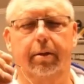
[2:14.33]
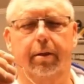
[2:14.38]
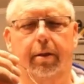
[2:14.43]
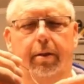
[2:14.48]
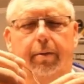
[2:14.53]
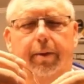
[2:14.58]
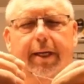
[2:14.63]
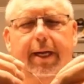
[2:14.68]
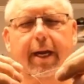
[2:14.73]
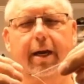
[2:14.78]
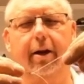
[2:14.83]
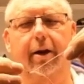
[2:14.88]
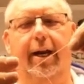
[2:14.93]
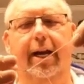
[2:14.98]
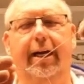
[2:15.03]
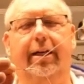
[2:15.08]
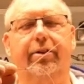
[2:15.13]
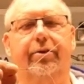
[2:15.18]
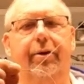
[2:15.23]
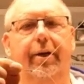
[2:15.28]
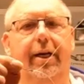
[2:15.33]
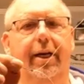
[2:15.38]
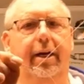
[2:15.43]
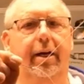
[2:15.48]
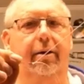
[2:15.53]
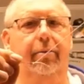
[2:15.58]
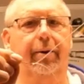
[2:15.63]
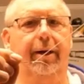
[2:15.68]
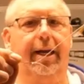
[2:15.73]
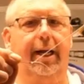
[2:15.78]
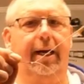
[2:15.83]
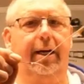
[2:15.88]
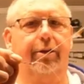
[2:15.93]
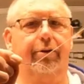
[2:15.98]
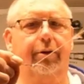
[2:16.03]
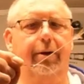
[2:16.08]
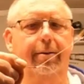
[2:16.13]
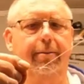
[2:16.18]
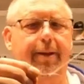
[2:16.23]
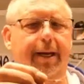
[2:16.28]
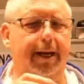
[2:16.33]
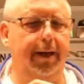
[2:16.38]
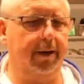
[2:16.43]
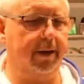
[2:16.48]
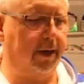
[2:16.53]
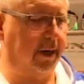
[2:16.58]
So we got our extra here, we got to trim that